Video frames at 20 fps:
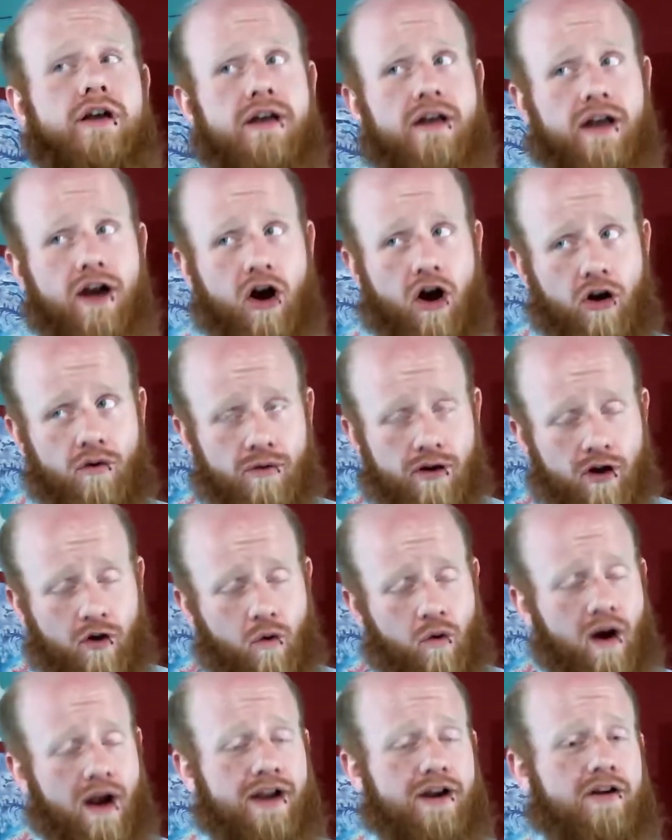are
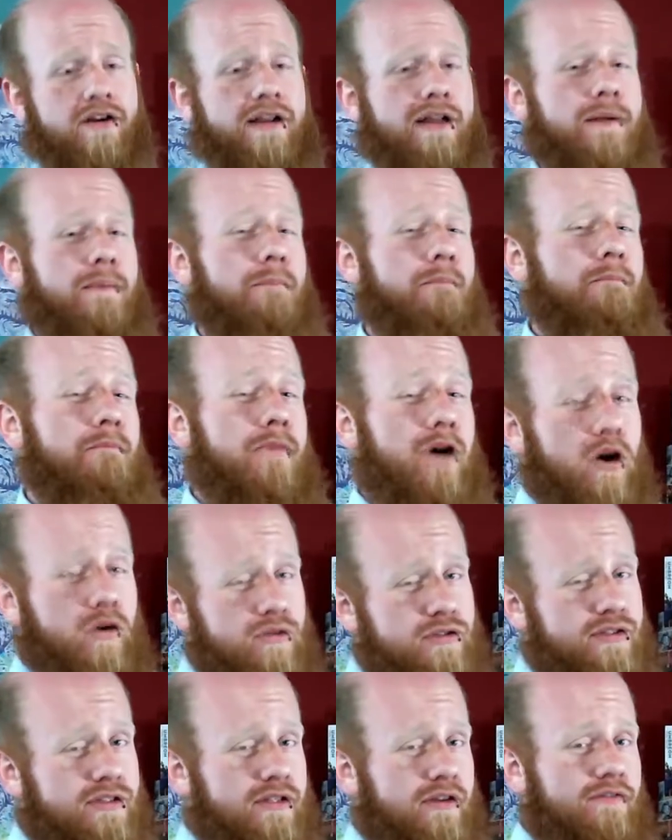required in
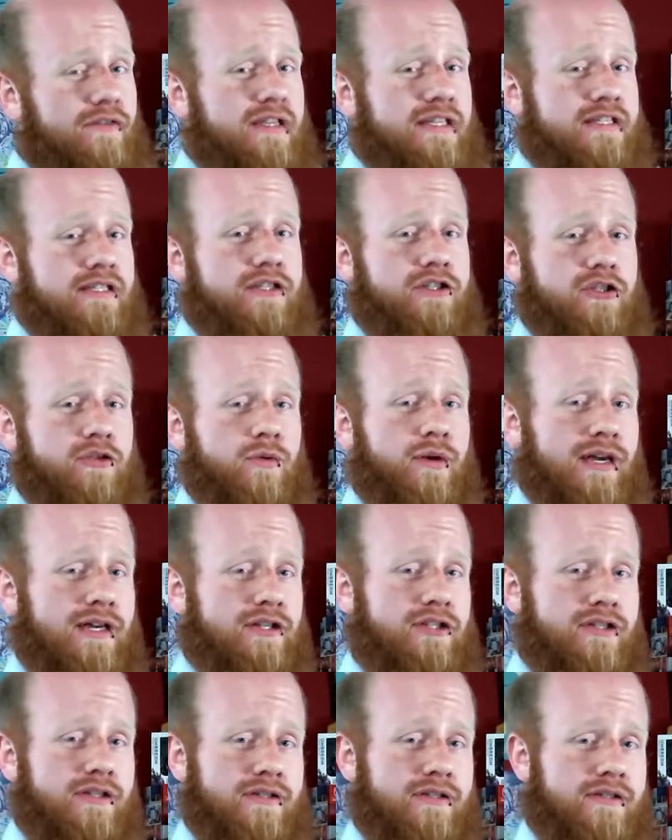most of these
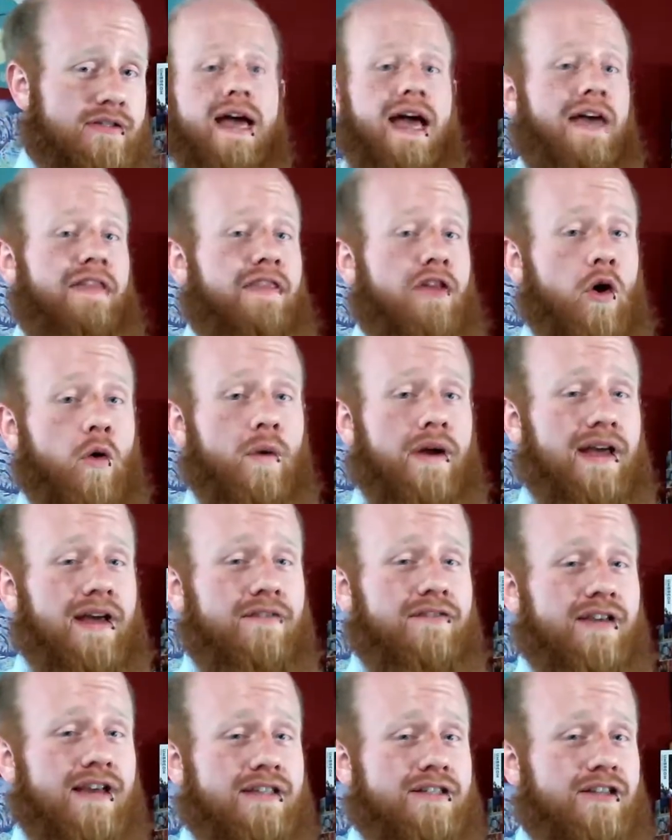situations. And though we
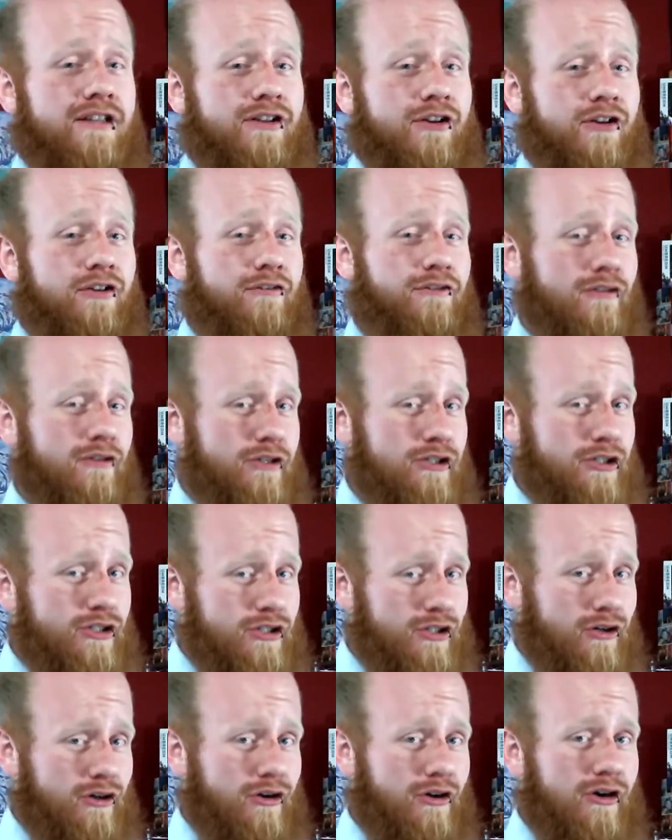have yet to learn for
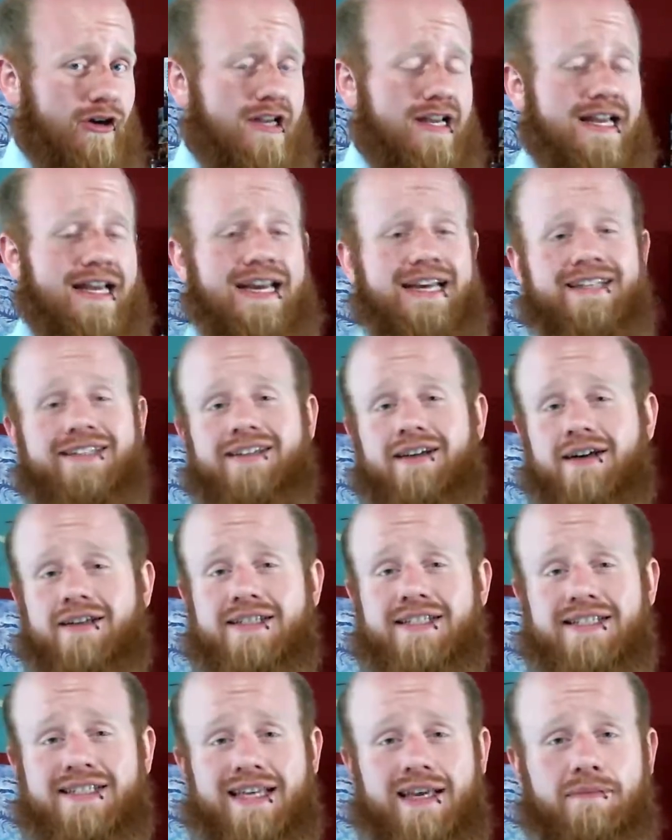sure, it
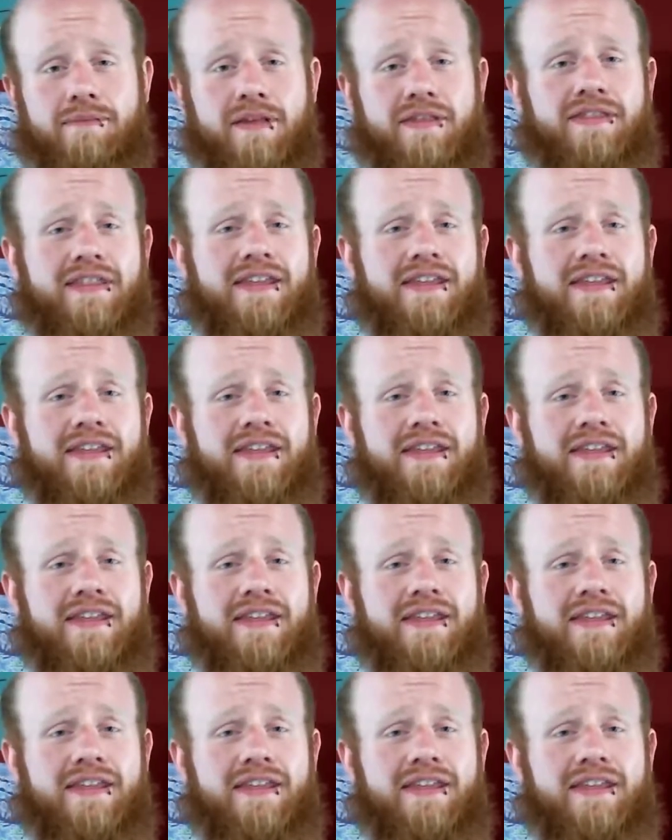does seem that the